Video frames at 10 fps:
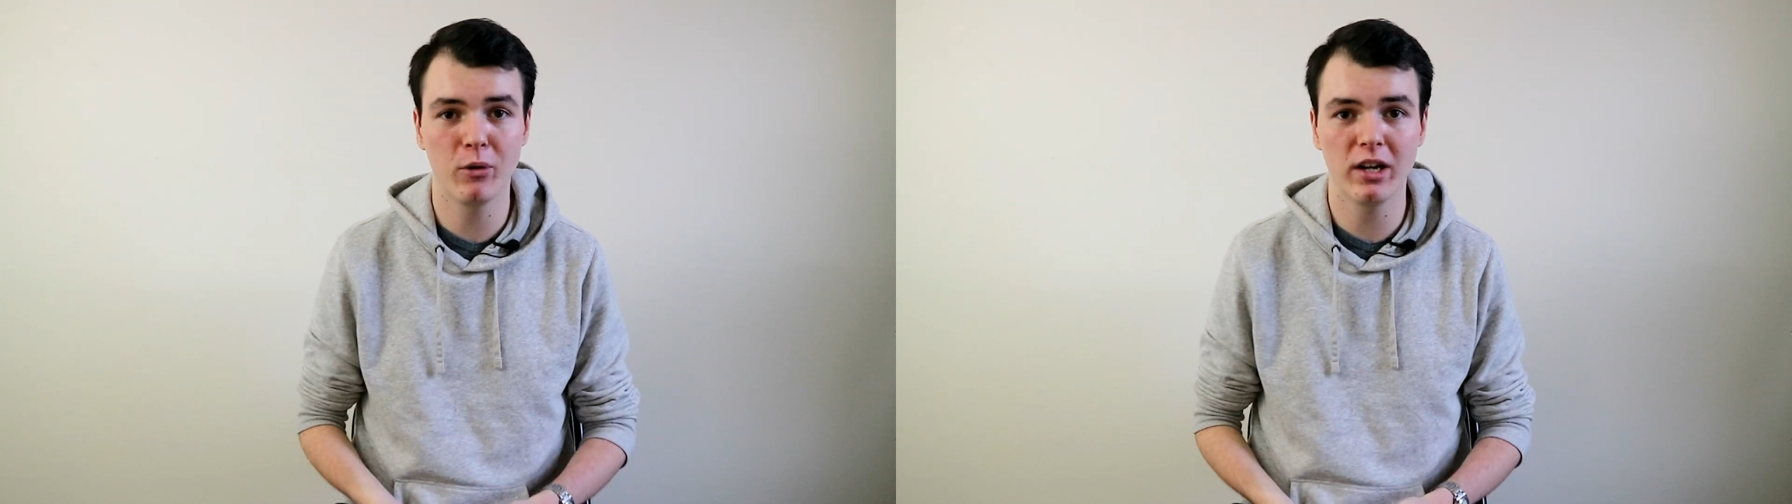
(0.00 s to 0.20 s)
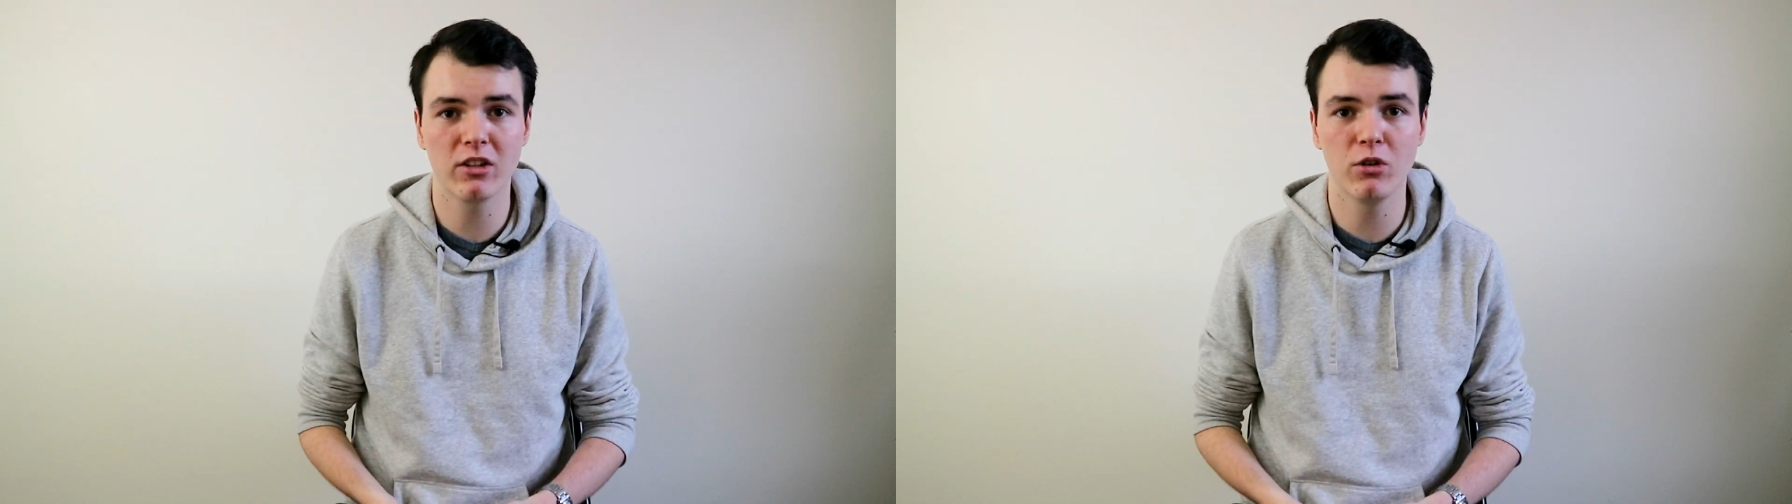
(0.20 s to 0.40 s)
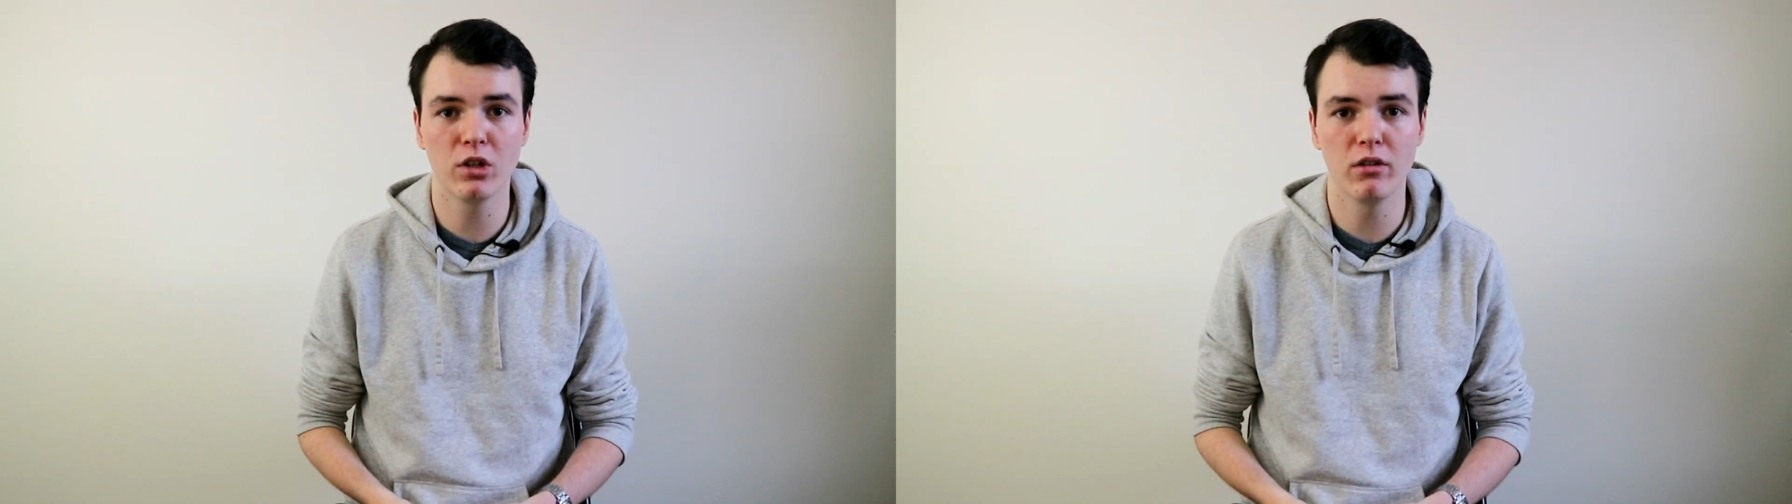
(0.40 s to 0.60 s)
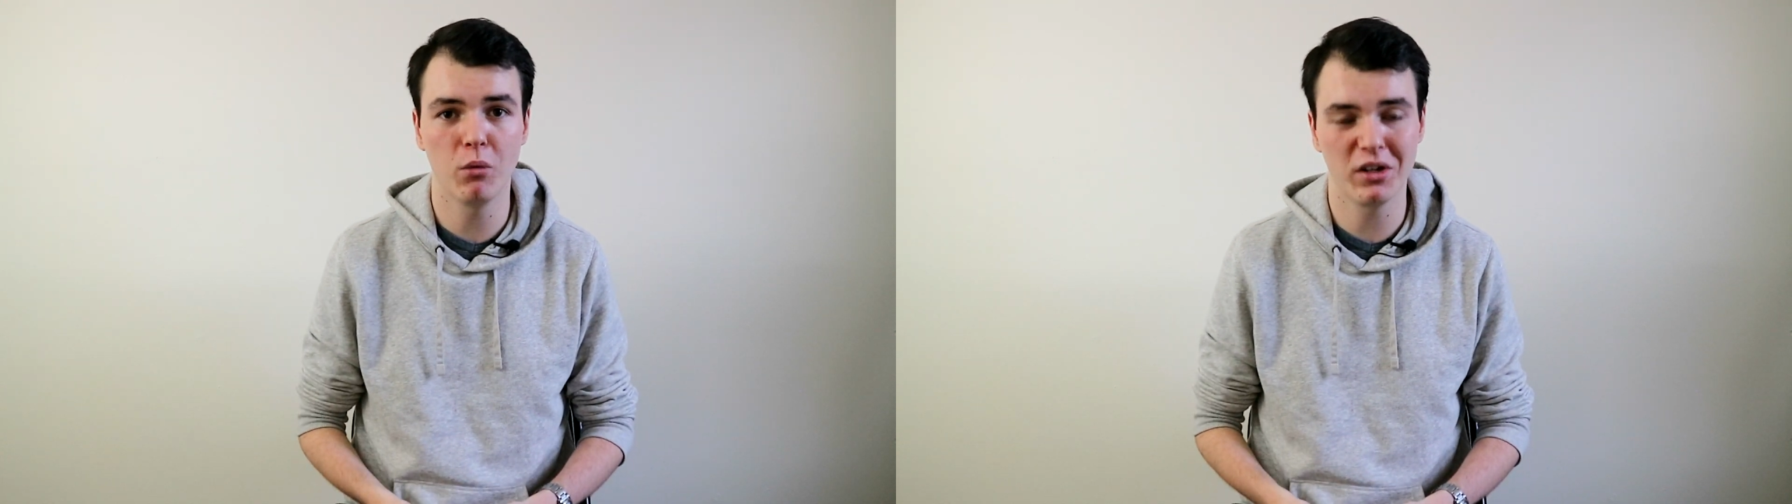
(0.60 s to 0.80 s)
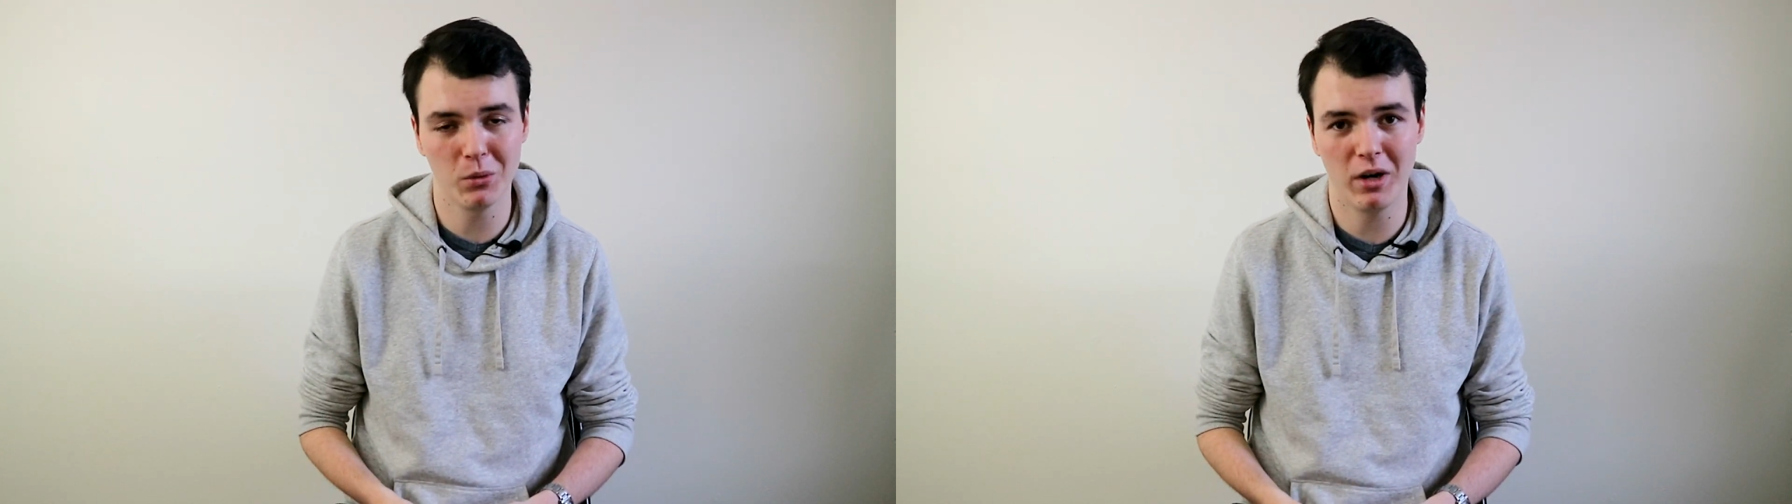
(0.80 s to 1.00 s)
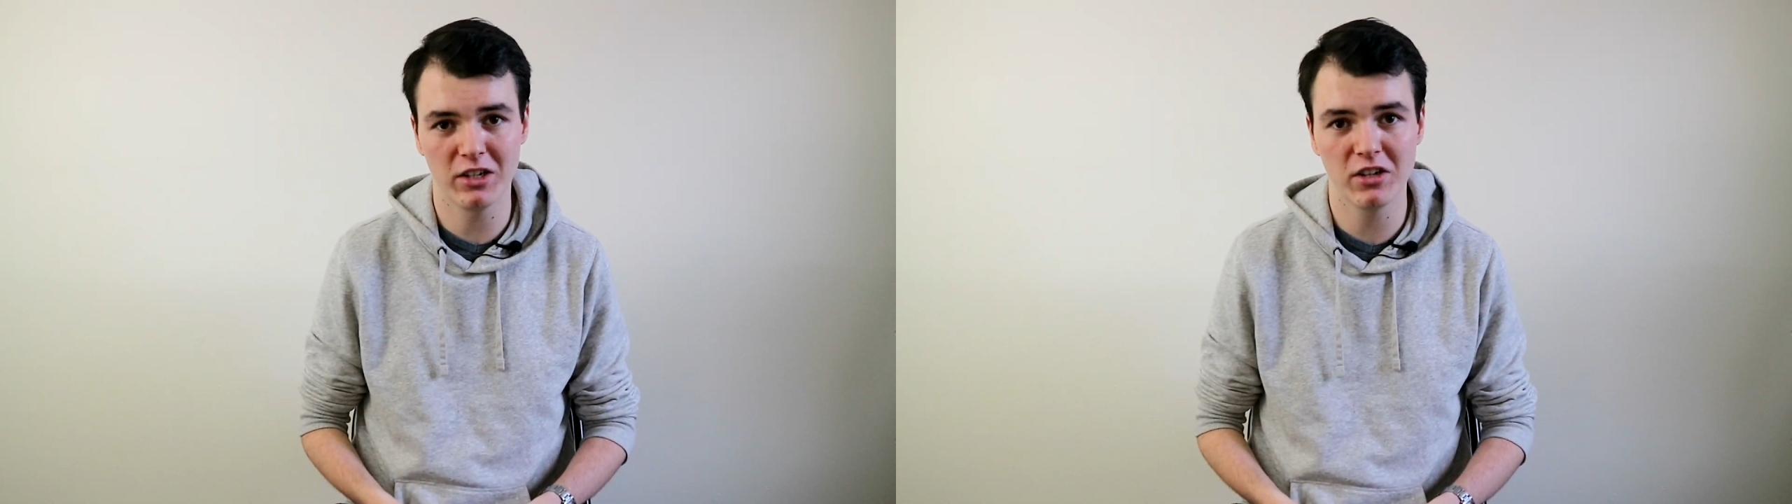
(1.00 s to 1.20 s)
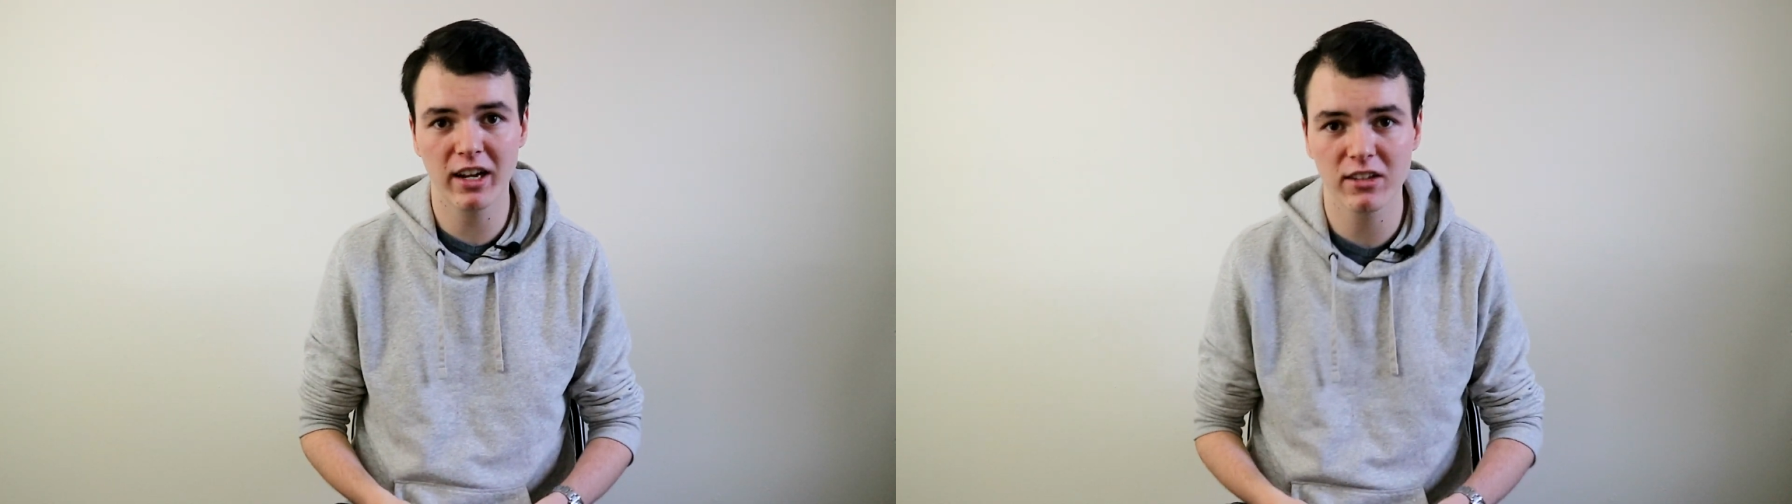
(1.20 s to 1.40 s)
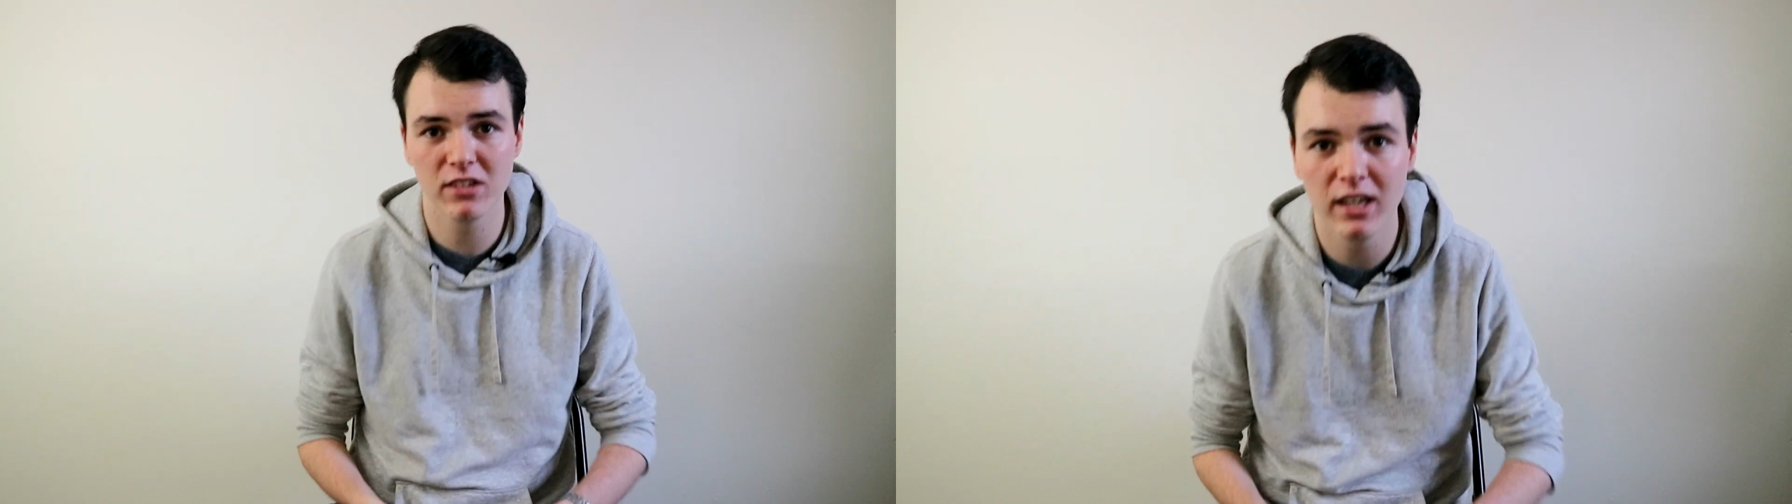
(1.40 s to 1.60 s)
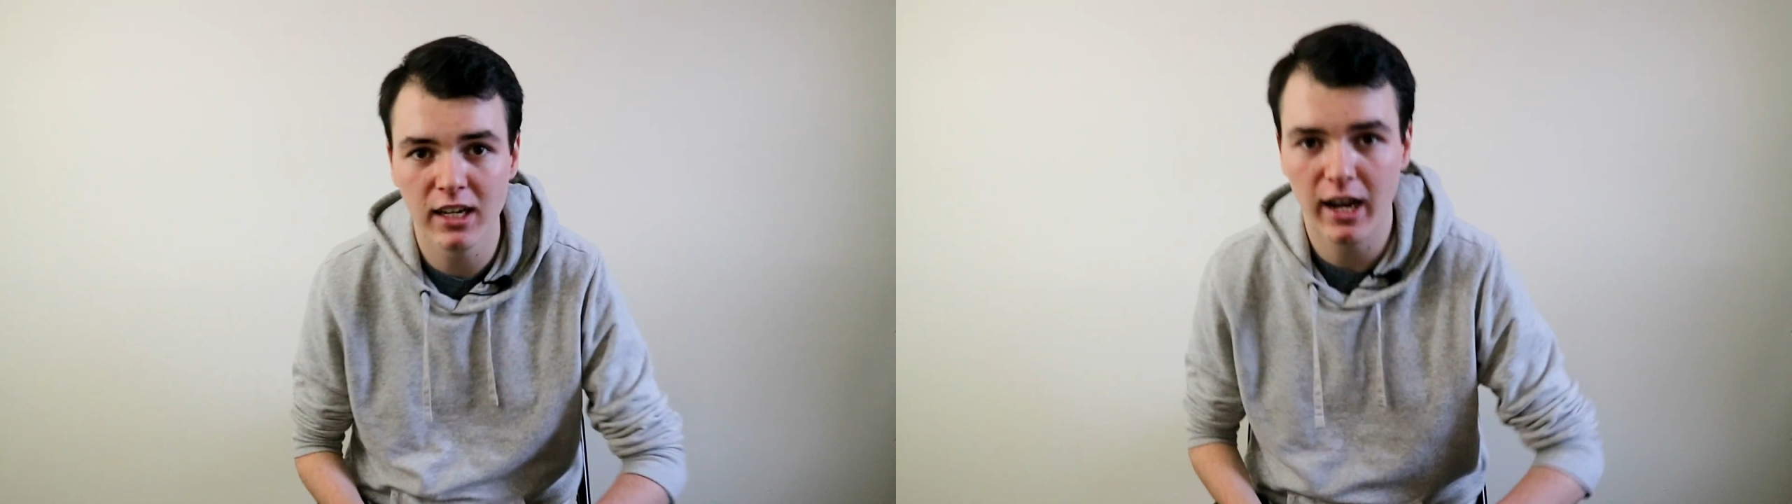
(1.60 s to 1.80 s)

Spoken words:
you're asking yourself what to watch next,